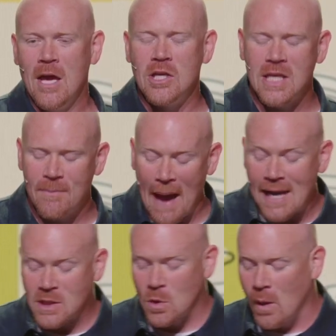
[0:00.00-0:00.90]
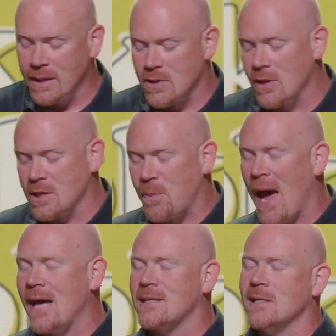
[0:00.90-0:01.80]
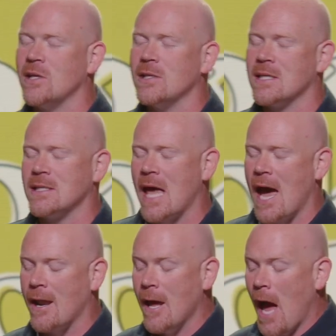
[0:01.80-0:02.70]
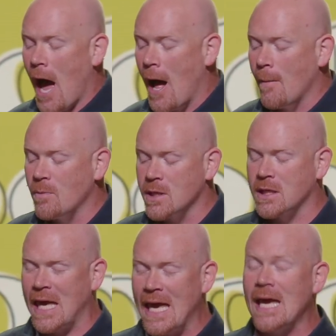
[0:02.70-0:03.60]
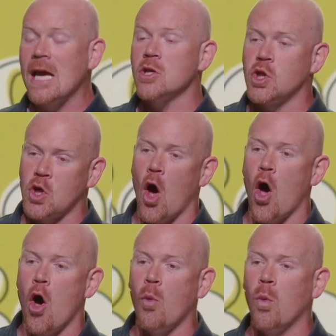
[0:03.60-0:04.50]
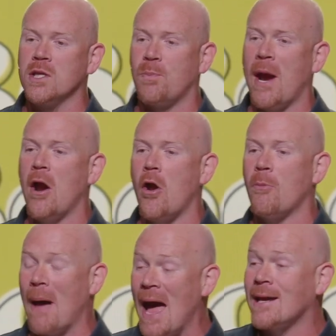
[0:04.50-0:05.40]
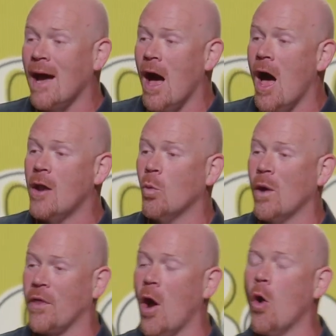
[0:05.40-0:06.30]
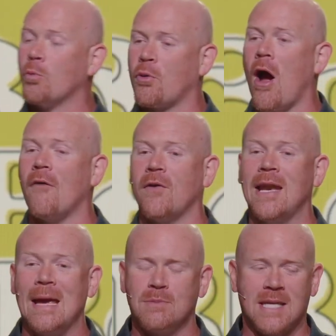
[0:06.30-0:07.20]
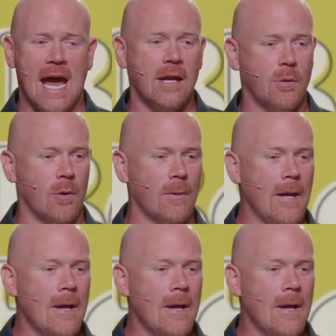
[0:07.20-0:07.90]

You see, the backstory to this passage is, is that um, King Saul was paired by God with an old prophet named Samuel.